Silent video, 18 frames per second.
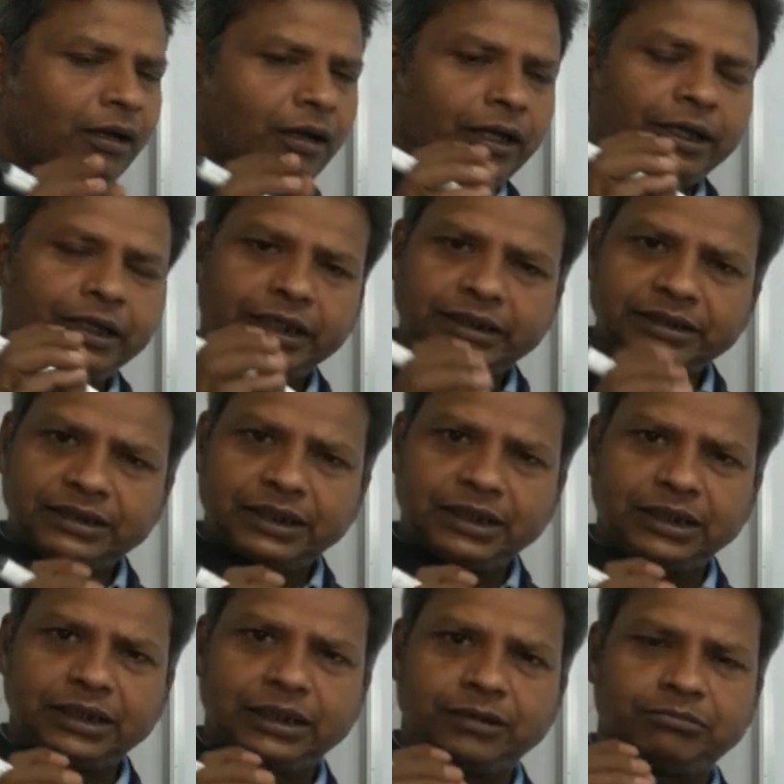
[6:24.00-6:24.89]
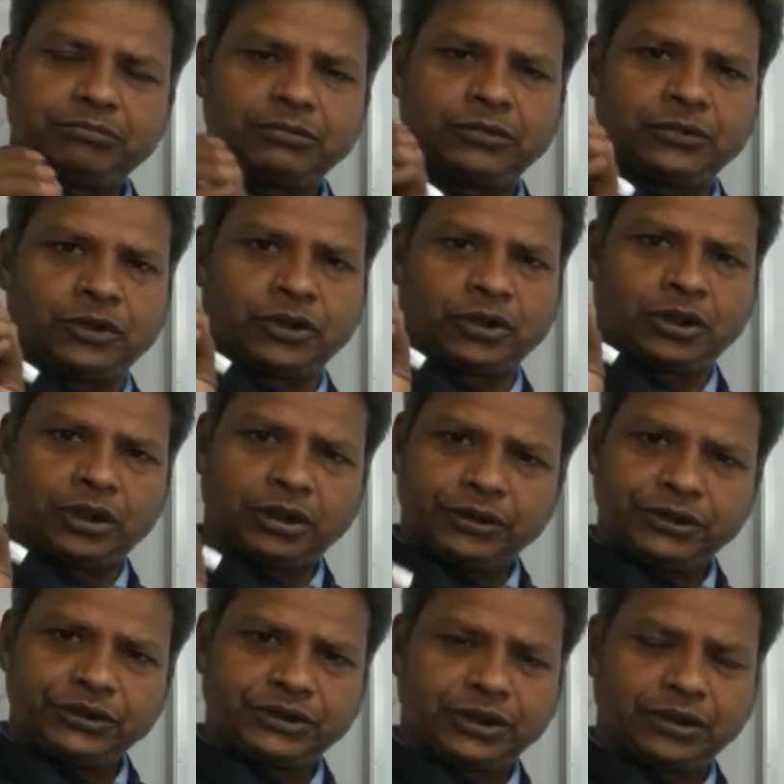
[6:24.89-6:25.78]
easily
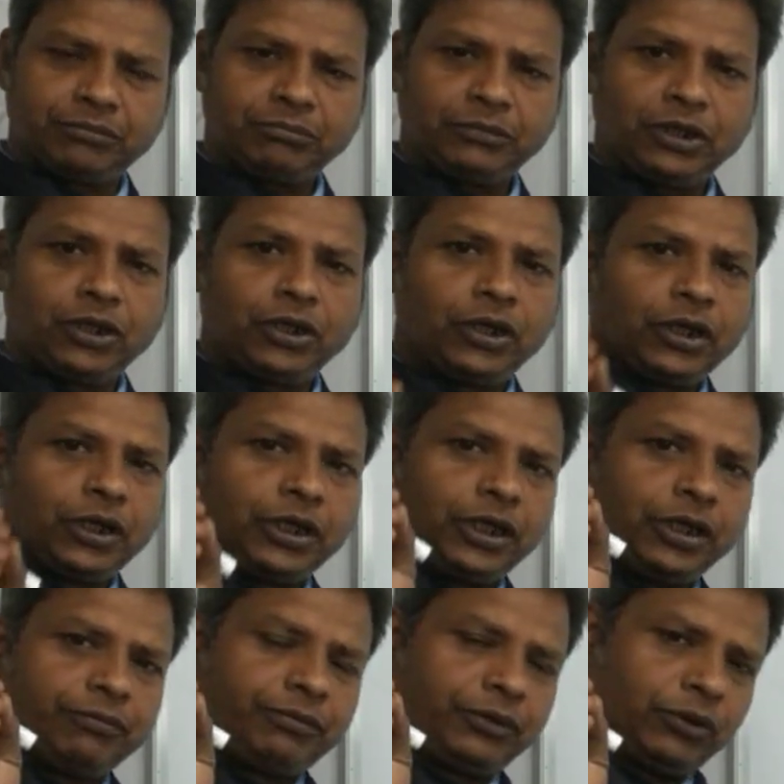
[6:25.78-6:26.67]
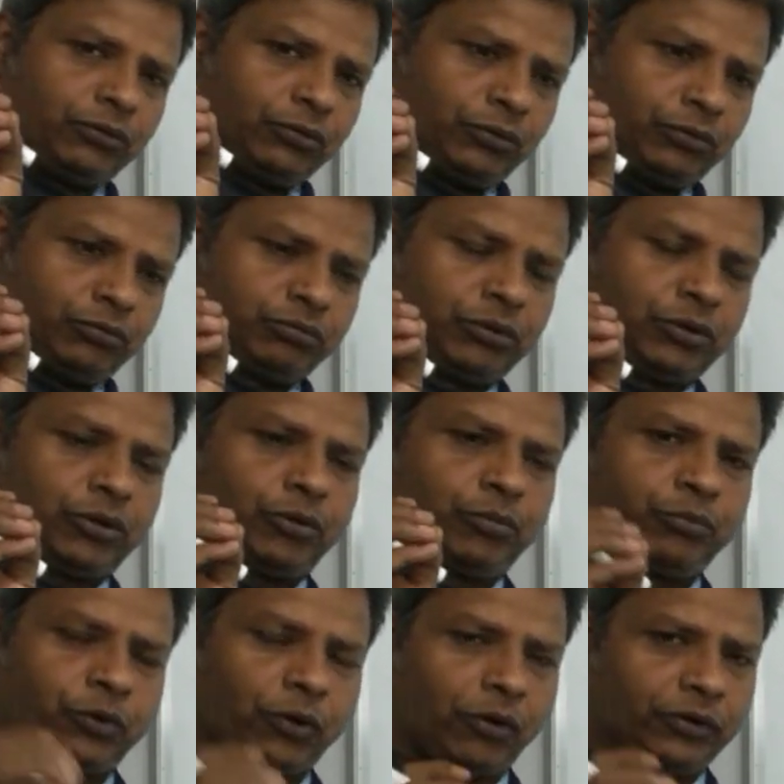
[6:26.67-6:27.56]
condition. If you
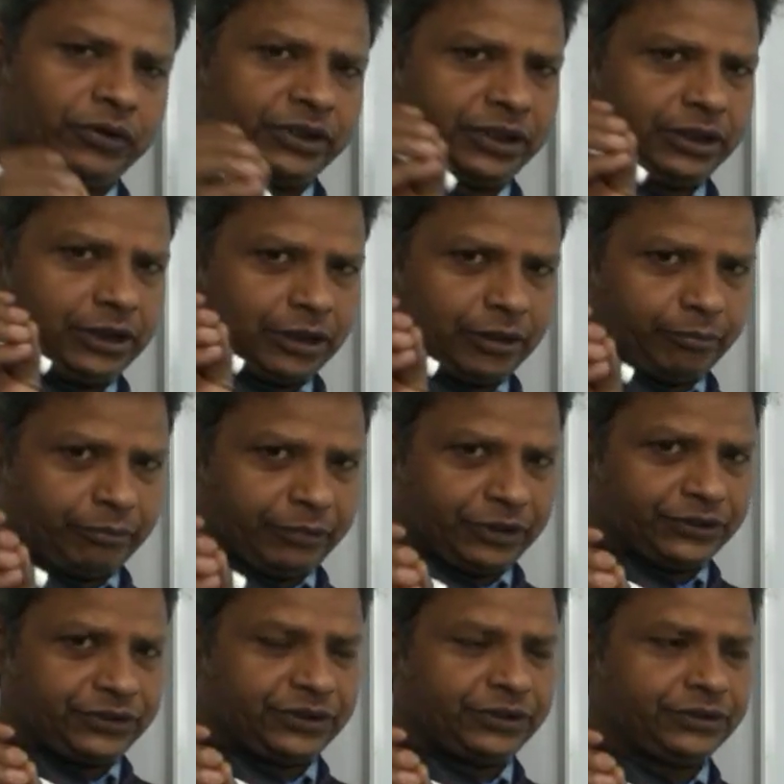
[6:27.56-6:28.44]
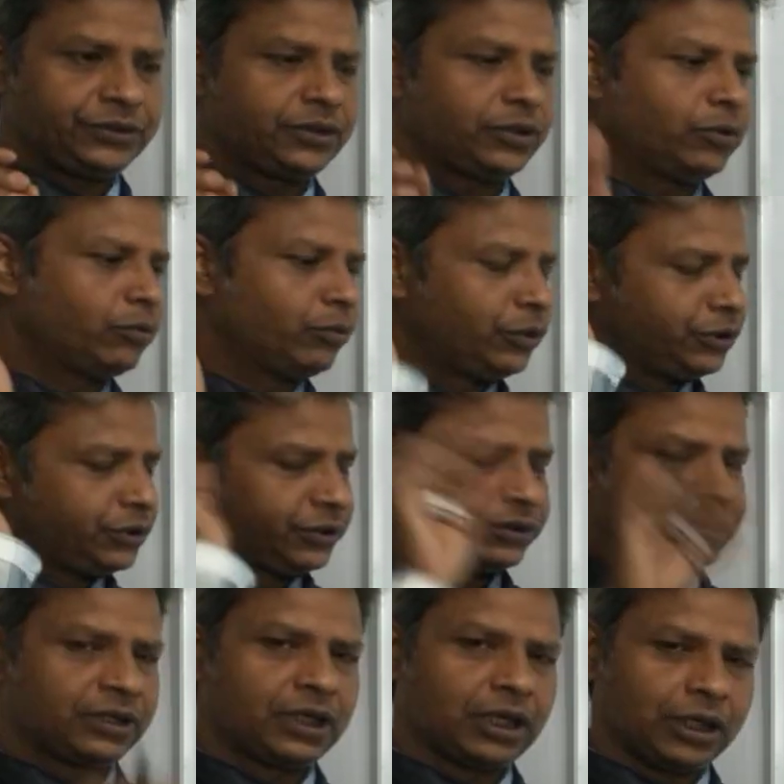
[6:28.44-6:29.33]
brought a machines which
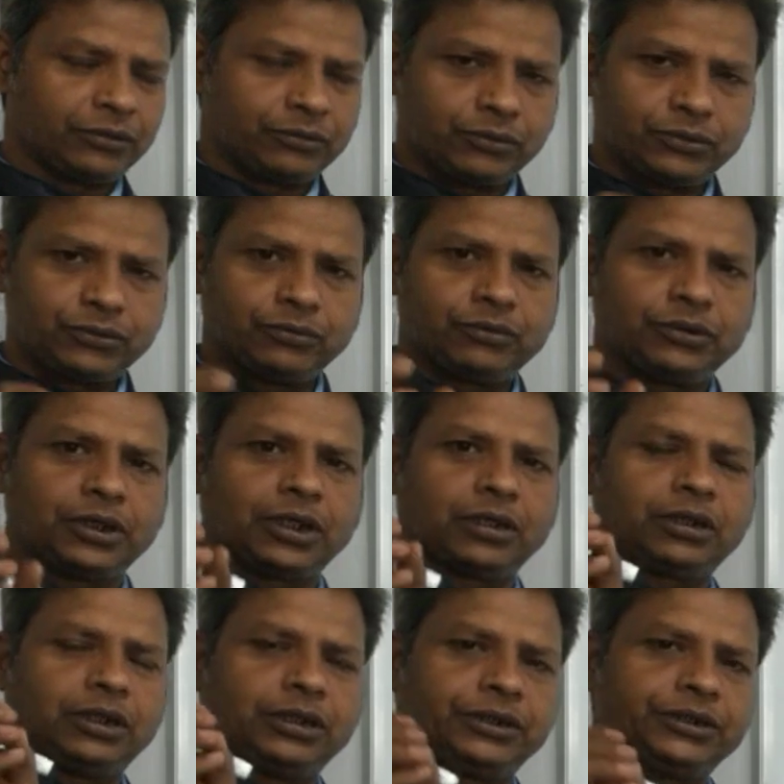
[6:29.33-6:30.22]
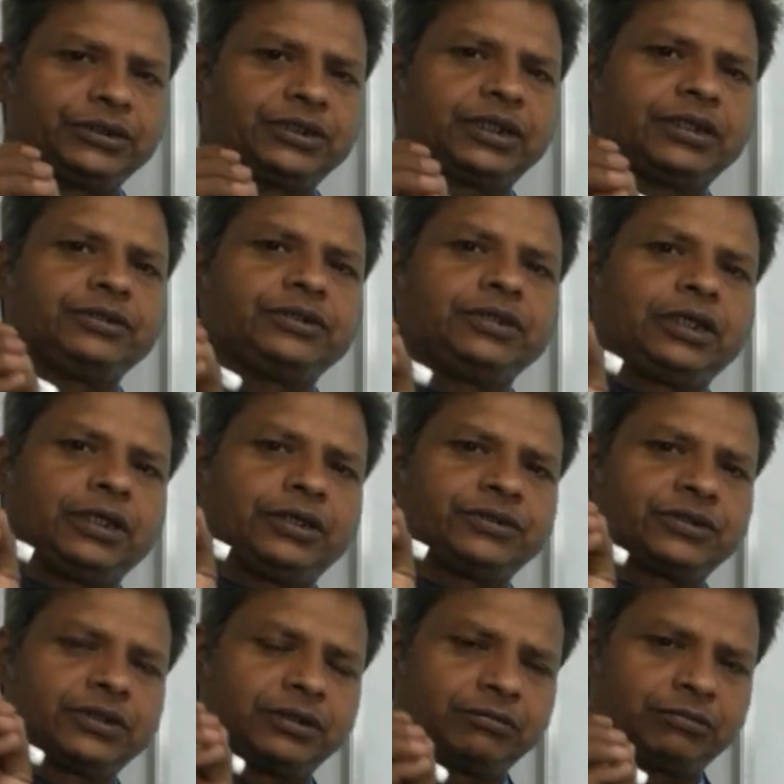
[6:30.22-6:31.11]
is the glycosuria condition
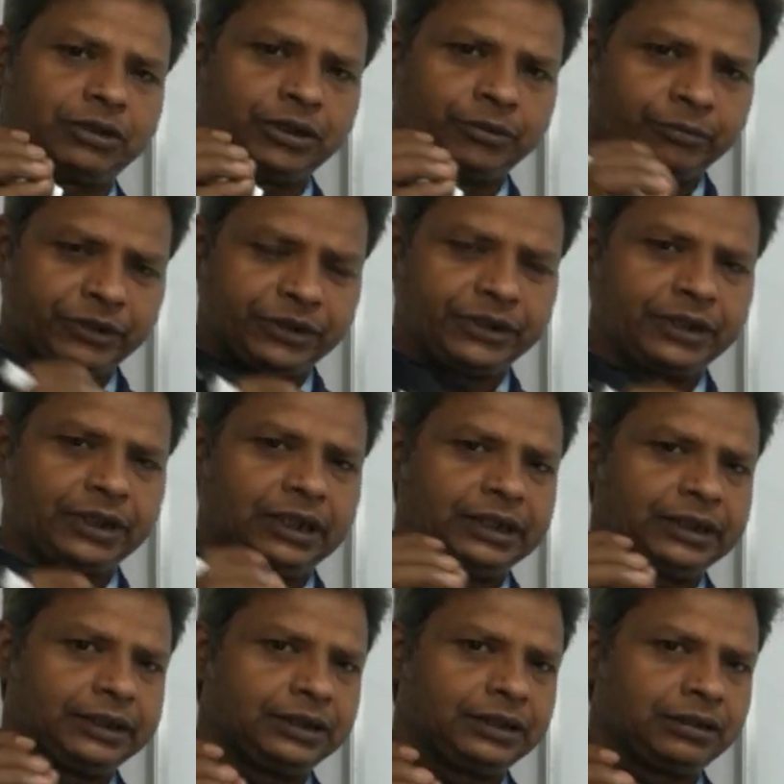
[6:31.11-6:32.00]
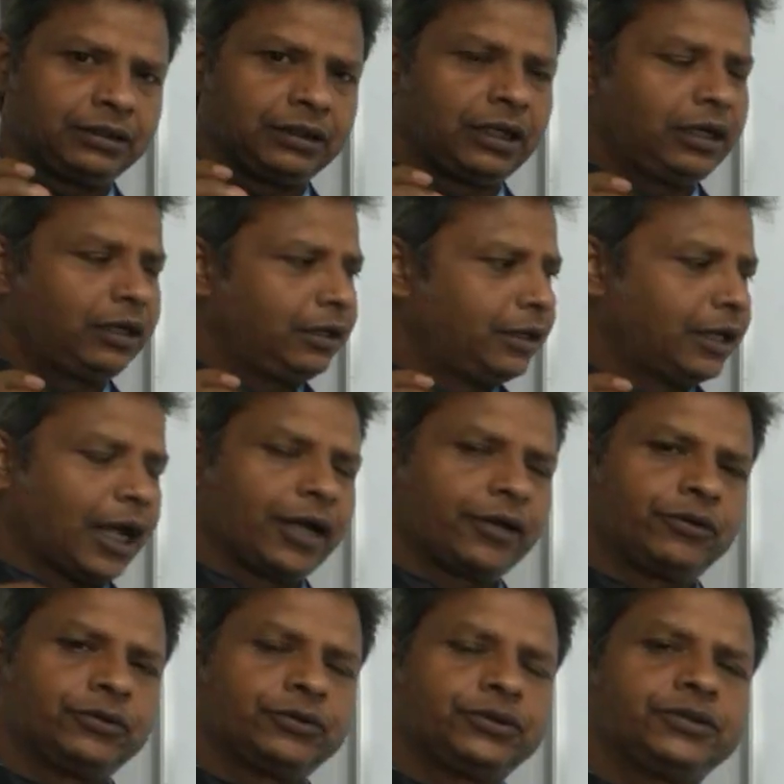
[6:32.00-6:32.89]
is immediately
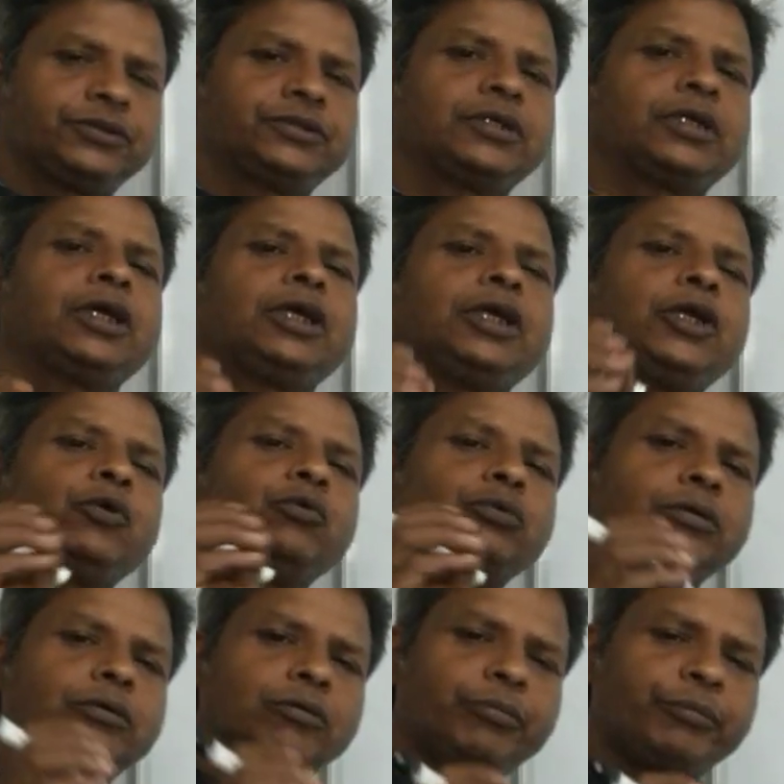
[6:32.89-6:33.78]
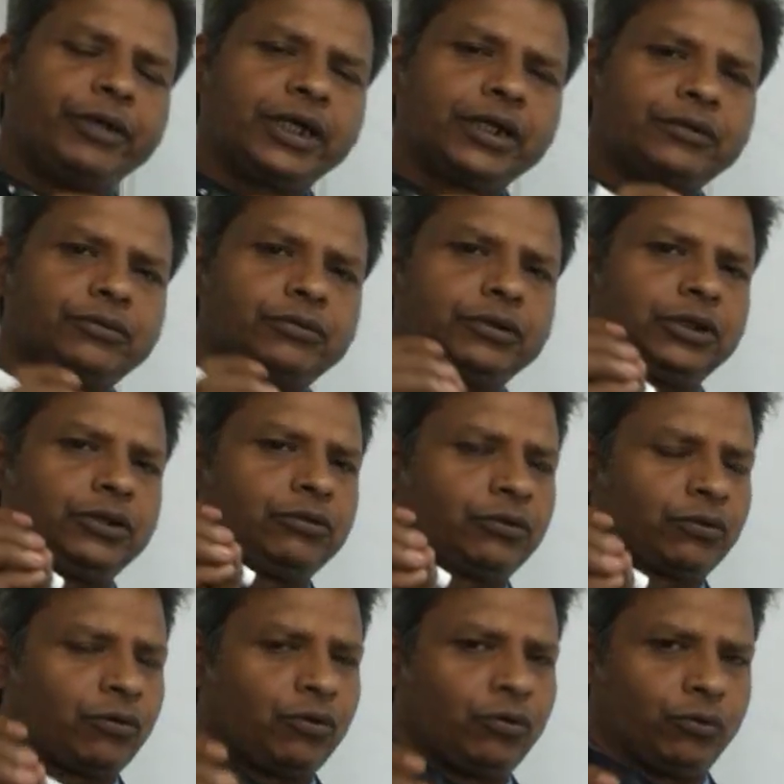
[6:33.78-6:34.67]
diagnosis, you will make to
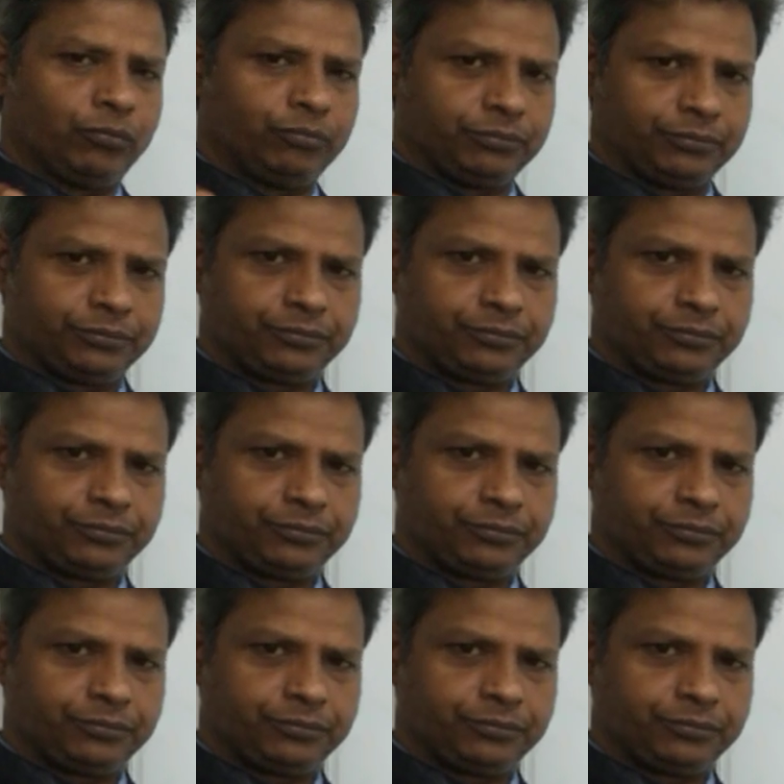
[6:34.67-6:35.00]
your home.